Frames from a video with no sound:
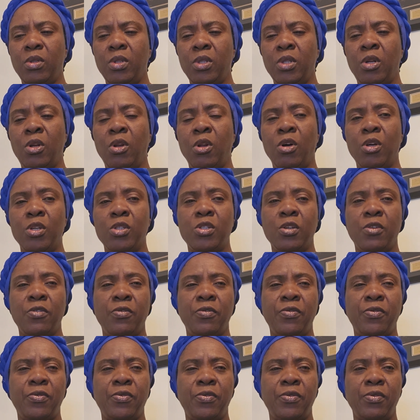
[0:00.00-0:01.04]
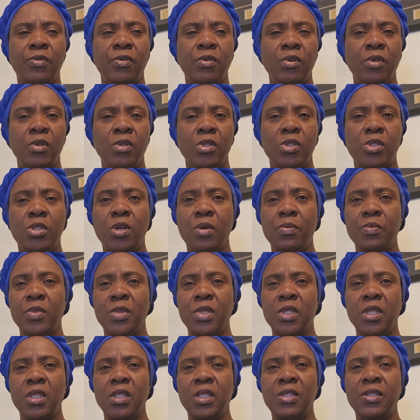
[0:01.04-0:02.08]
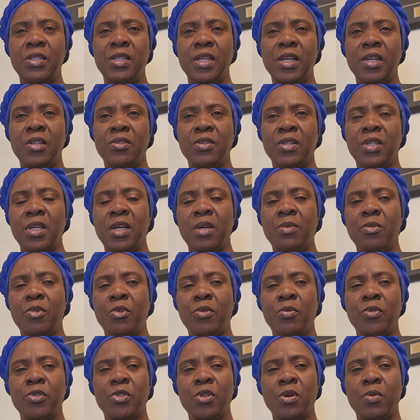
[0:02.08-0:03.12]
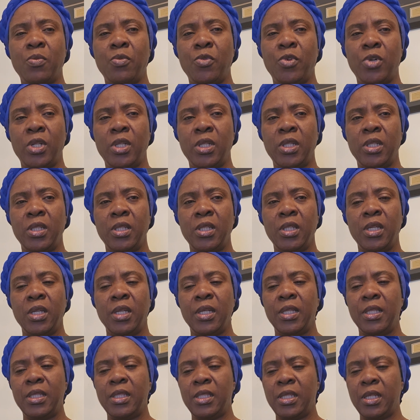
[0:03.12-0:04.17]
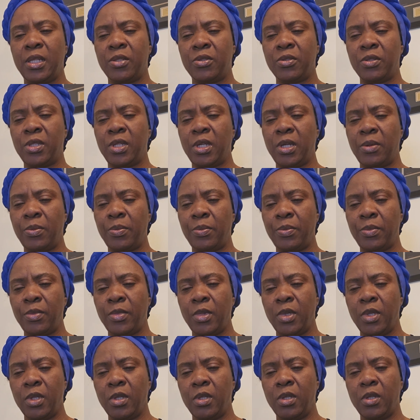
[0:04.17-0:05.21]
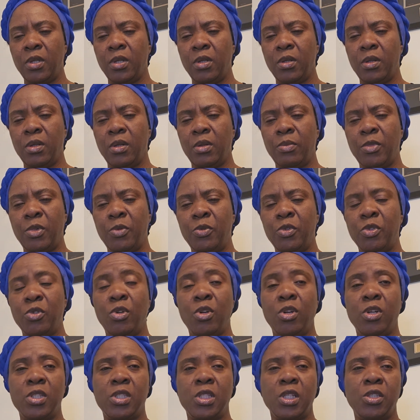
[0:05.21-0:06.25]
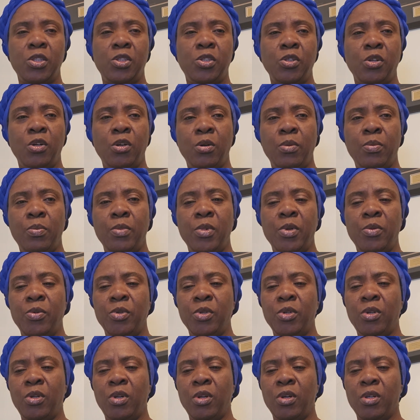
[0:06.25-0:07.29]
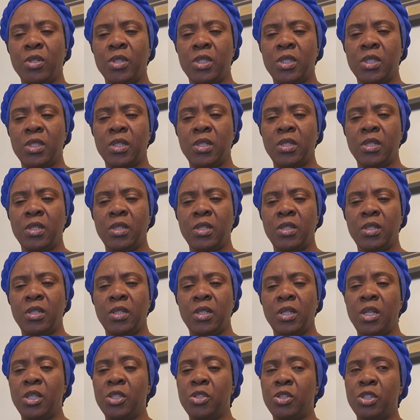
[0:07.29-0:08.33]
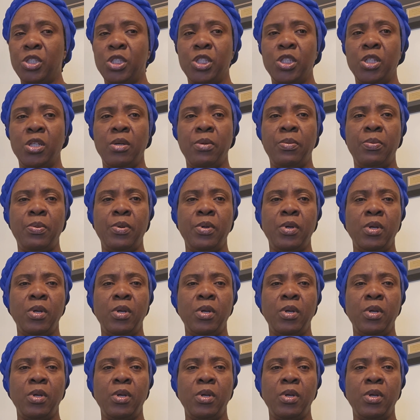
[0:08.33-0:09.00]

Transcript: the loss of something dear to them or someone dear to them. Maybe you lost a job, maybe you lost a relationship.